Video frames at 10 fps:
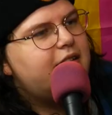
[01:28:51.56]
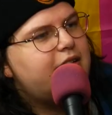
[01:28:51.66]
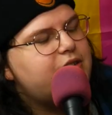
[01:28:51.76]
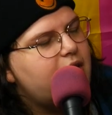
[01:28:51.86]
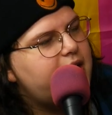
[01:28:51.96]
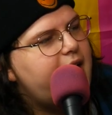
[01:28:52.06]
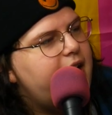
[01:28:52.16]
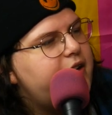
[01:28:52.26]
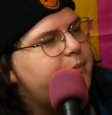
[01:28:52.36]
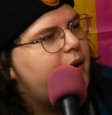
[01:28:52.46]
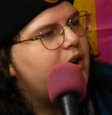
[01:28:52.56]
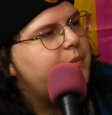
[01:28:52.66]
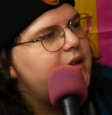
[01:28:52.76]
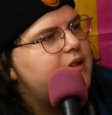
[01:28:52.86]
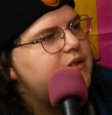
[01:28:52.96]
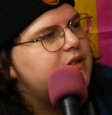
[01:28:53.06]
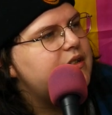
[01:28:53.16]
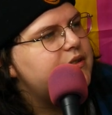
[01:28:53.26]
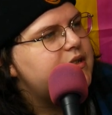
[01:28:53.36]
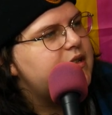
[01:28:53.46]
a dark-haired Barbie is
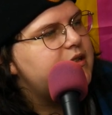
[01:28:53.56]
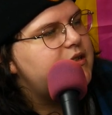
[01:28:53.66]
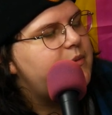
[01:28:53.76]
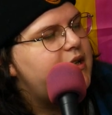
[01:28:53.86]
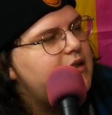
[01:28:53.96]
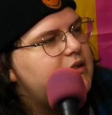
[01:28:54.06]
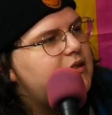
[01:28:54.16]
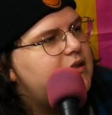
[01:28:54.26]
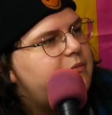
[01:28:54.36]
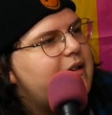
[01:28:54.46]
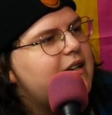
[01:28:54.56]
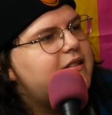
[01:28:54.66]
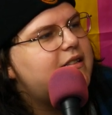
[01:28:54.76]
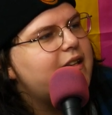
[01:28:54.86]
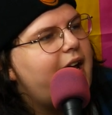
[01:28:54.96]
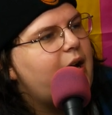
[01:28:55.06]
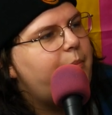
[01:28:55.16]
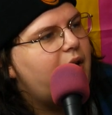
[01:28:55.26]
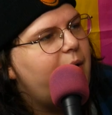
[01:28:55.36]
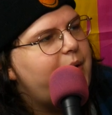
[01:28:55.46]
interesting to me because it's like a
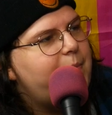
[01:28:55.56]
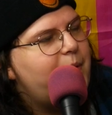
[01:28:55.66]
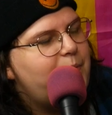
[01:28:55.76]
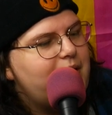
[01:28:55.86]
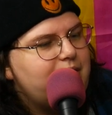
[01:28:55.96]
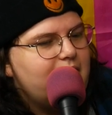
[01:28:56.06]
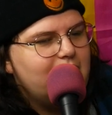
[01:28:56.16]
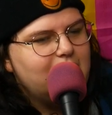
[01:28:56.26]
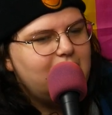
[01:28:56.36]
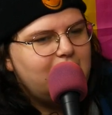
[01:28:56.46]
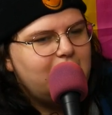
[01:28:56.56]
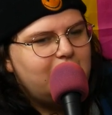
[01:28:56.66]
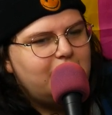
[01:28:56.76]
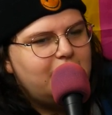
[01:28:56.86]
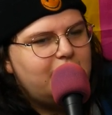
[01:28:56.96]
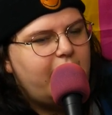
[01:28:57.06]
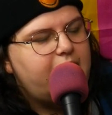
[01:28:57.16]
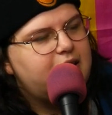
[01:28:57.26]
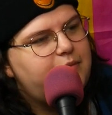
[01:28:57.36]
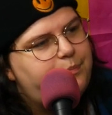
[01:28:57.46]
Barbie but with a
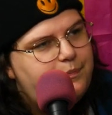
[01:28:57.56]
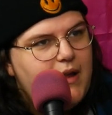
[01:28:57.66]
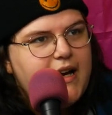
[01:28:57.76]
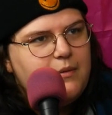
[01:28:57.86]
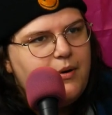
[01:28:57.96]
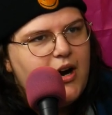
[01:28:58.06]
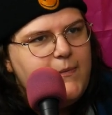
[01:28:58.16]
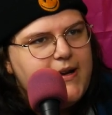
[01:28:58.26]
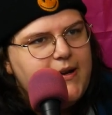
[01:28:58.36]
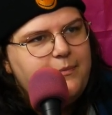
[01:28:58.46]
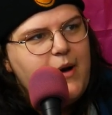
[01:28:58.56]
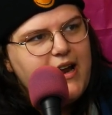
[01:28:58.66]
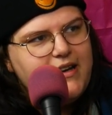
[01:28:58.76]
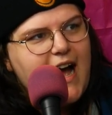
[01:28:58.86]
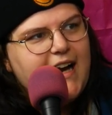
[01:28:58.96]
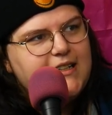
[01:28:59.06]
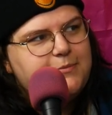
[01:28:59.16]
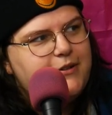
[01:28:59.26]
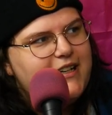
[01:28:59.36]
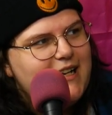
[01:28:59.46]
like like a Barbie, but not as
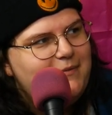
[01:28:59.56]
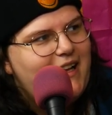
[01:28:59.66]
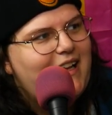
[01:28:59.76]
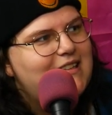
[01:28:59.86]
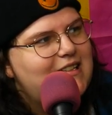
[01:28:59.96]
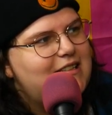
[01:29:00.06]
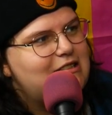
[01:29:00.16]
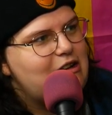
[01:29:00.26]
pretty because it's